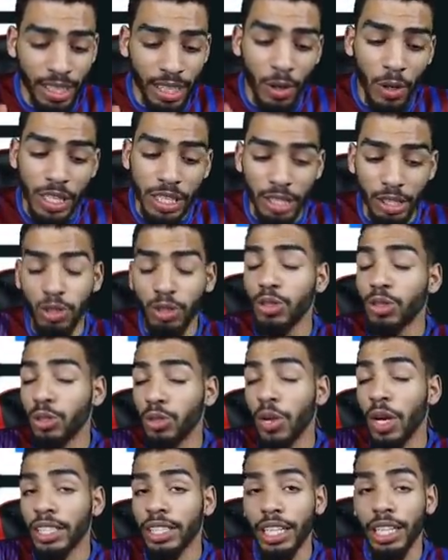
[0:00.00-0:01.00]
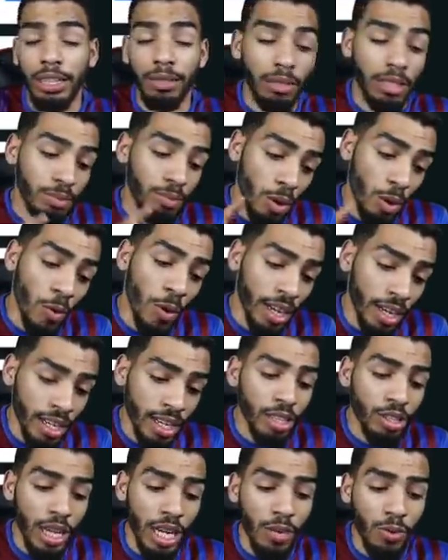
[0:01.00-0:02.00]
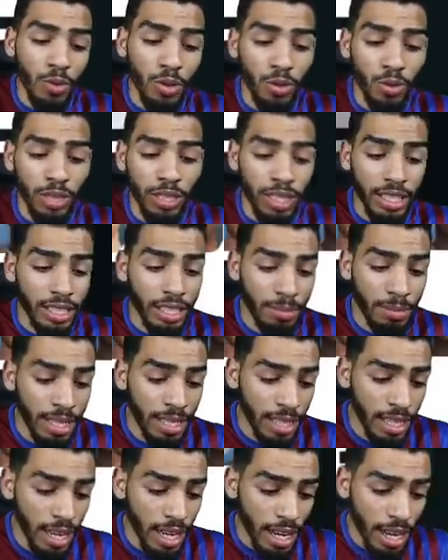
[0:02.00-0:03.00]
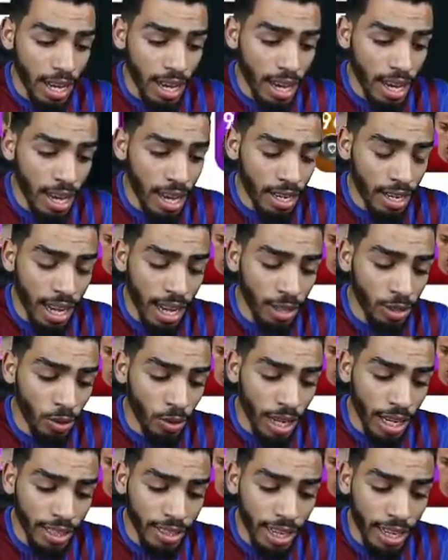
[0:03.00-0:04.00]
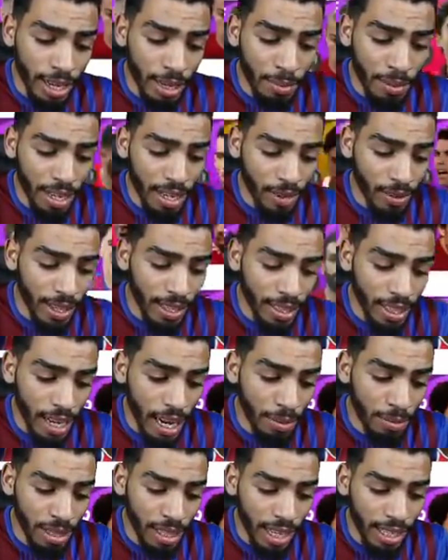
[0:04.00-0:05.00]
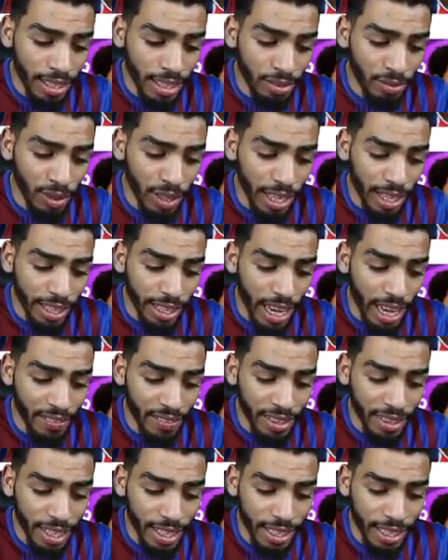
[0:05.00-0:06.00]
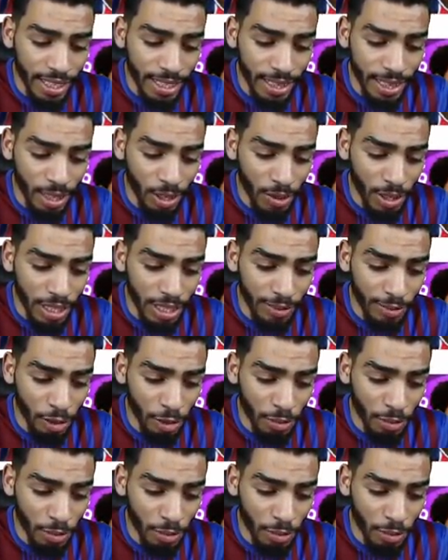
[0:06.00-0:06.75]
right now is used to attacking this. But we're gonna try it with two center mids, and I don't like that Rummenigge like that. I mean, I just feel like he haven't done anything crazy